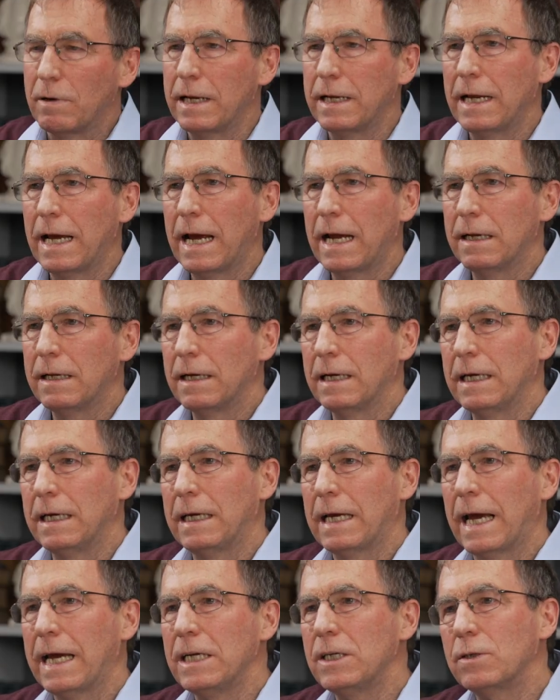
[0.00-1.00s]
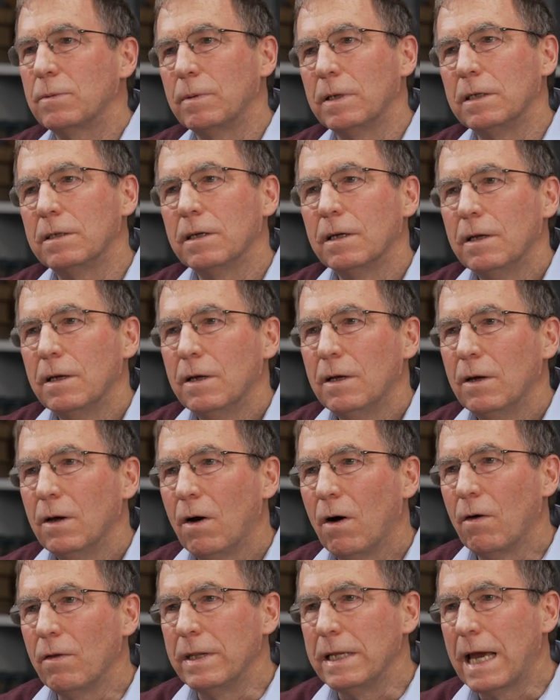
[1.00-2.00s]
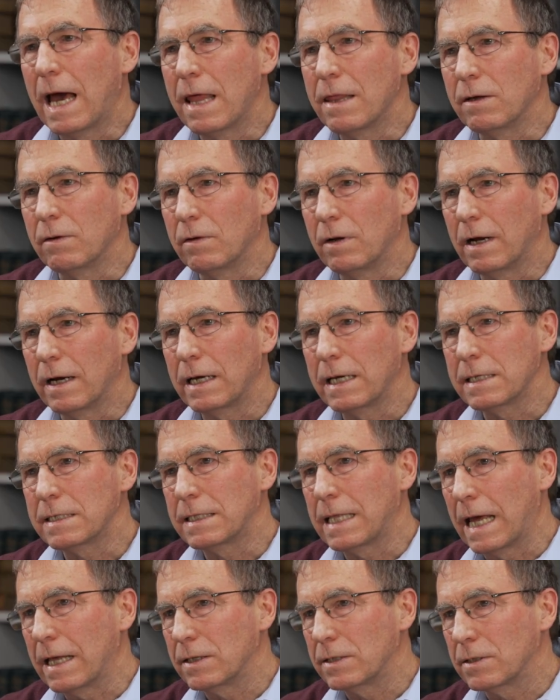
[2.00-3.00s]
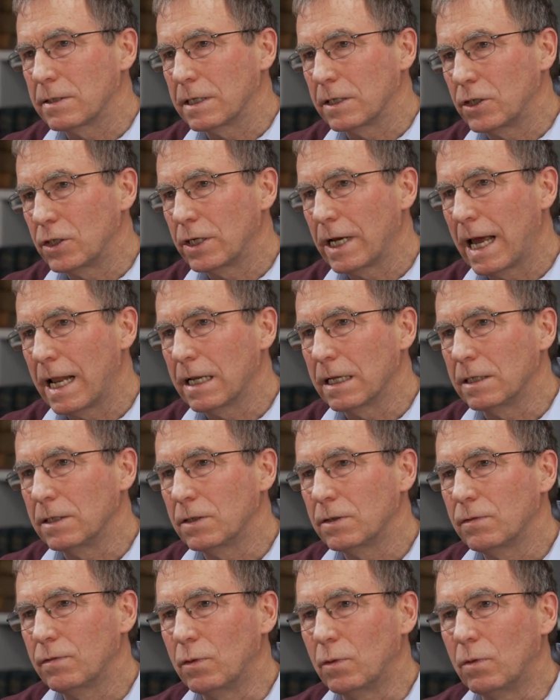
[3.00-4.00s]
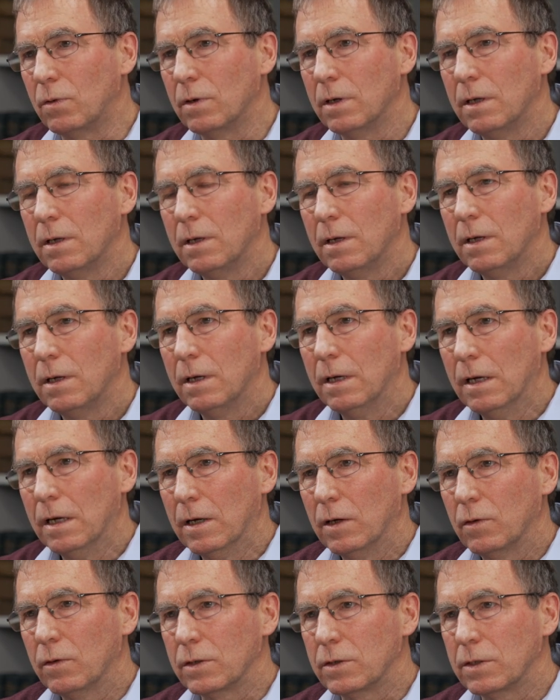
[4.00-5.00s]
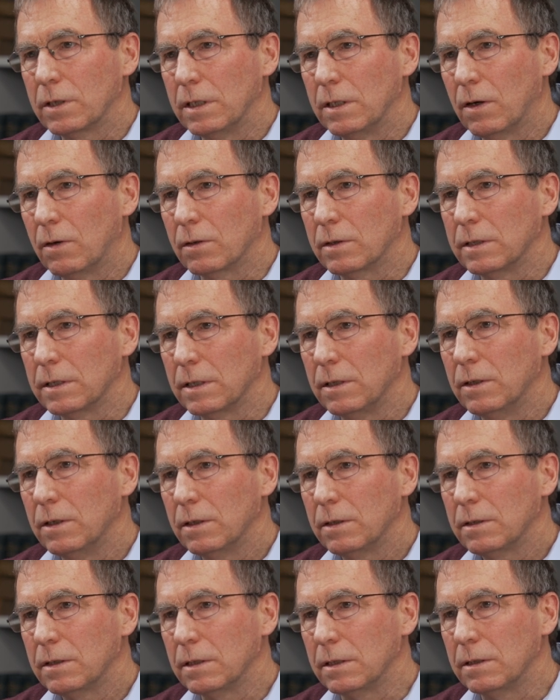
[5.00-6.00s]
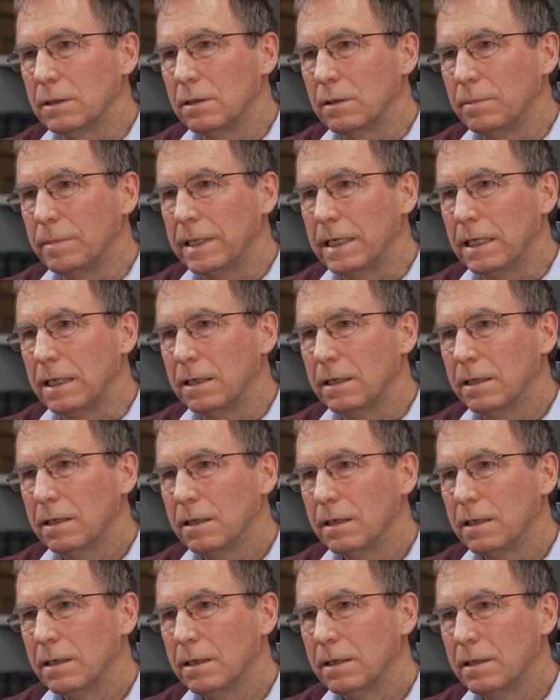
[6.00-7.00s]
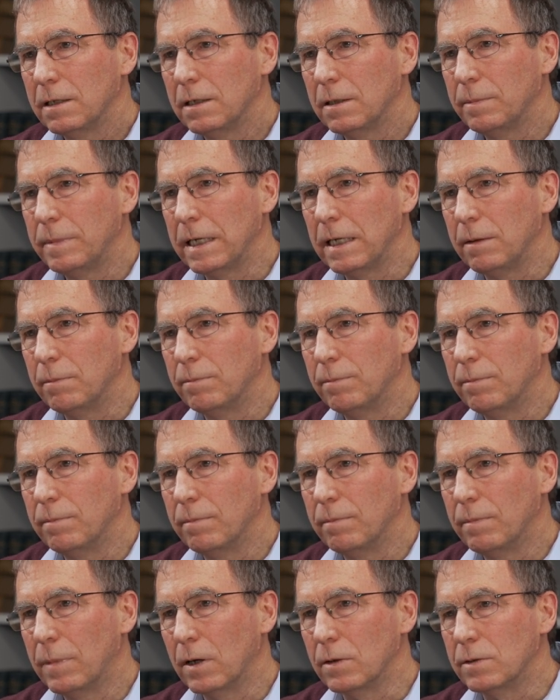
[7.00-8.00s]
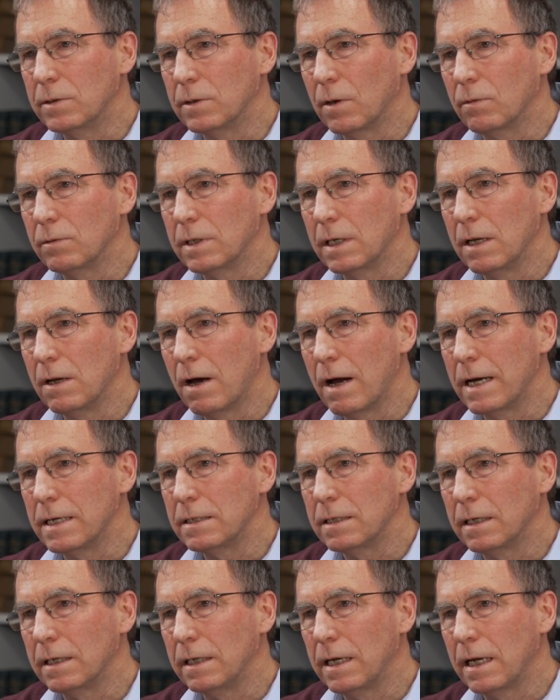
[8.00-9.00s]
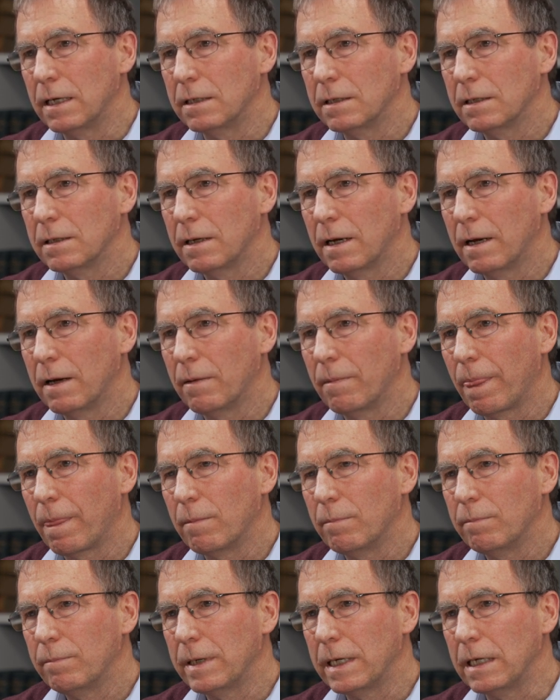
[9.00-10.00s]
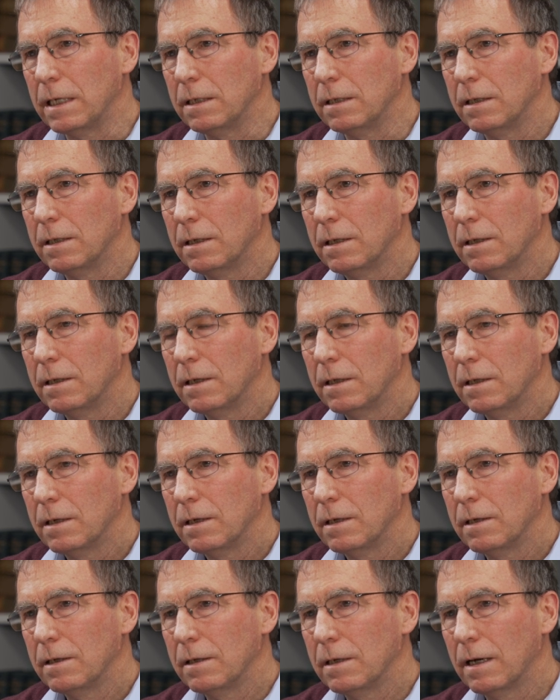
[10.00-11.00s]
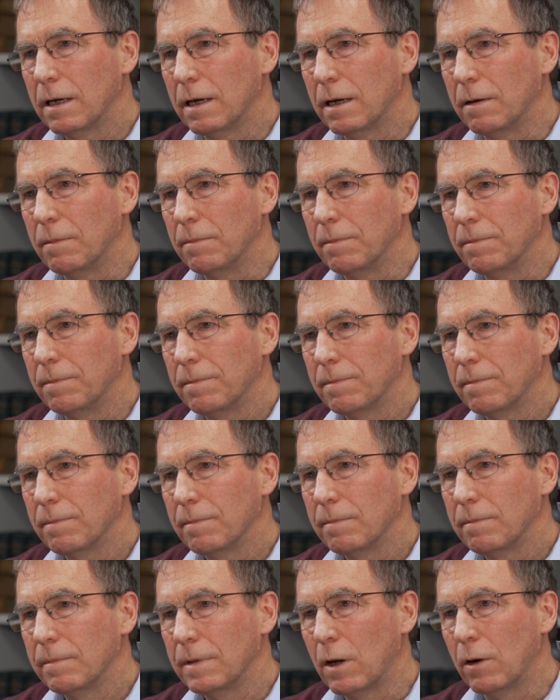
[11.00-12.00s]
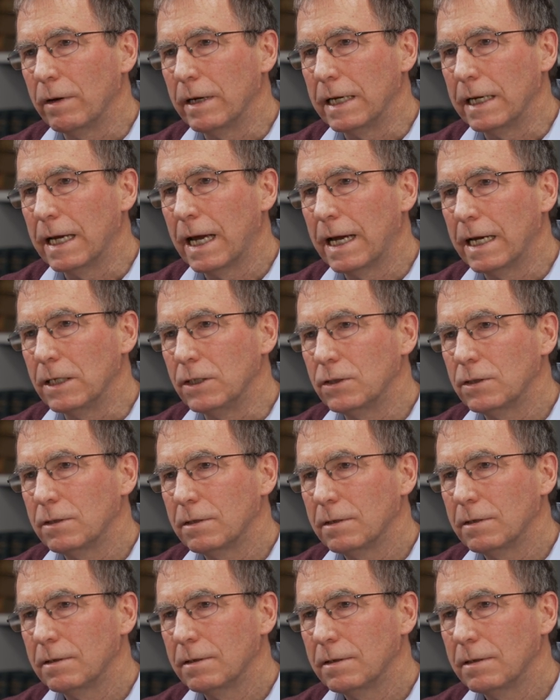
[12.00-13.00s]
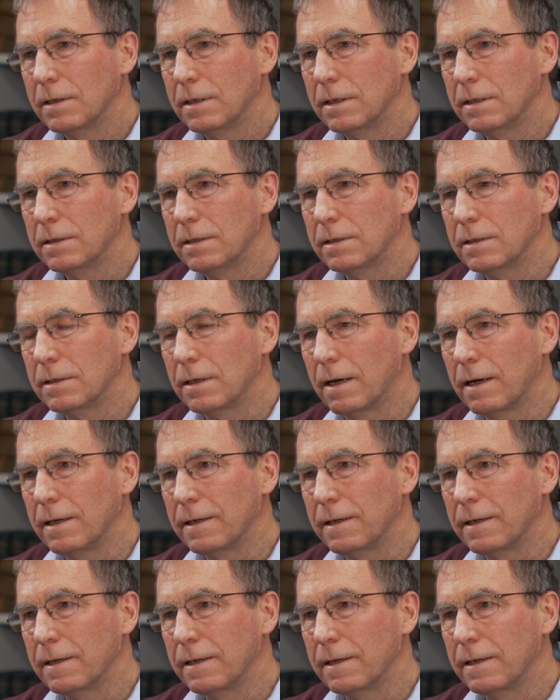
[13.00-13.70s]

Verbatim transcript: one hand and engagement on the other. And I guess that's the challenge for Christian doctors and nurses to be to be both salt and light and yet um, be um, you know, engaged. And I think so.